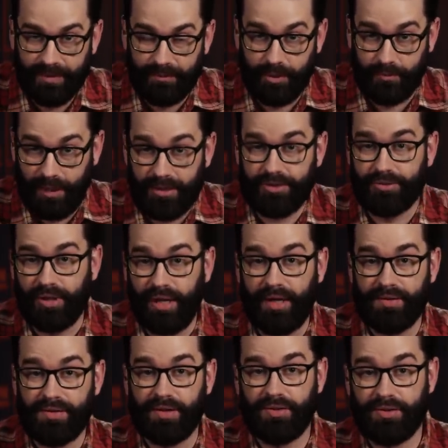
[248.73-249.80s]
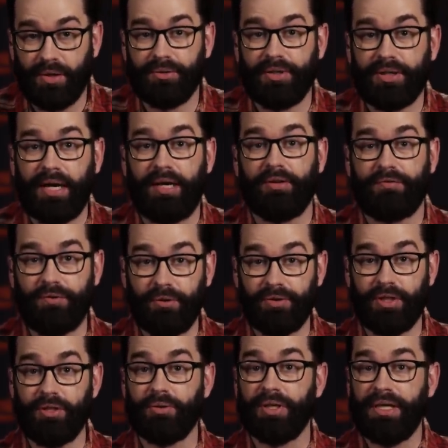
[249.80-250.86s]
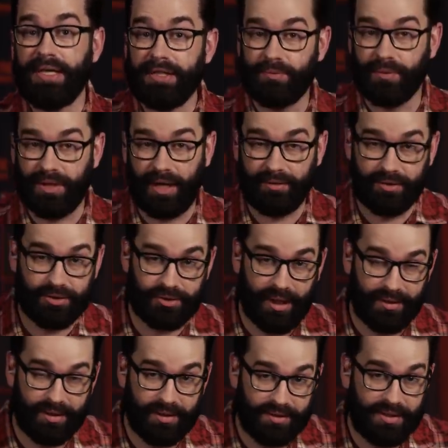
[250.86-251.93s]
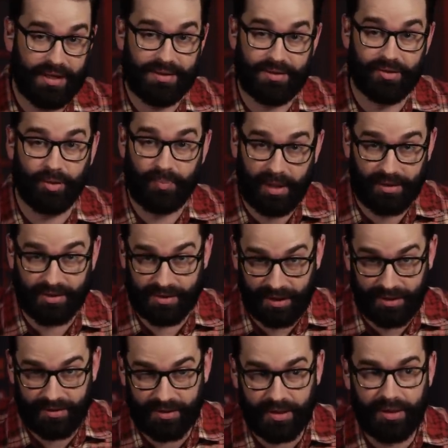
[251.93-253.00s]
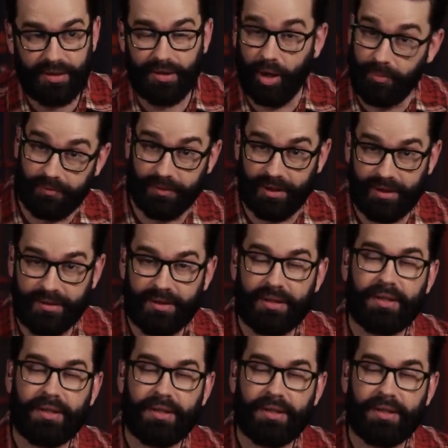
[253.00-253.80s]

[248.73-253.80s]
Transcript: with restaurants that sold the kind of food that you could eat without contracting intestinal parasites, hopefully.